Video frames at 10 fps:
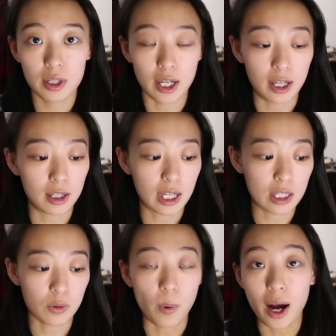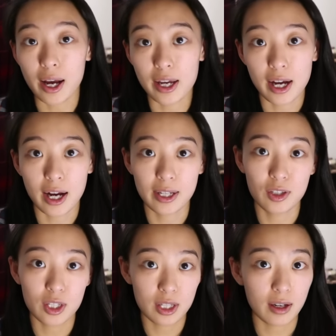and that's why I
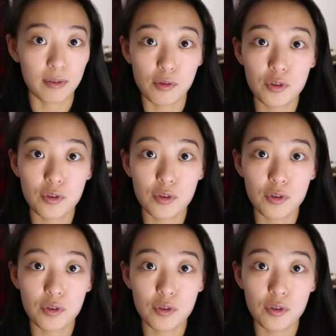just have a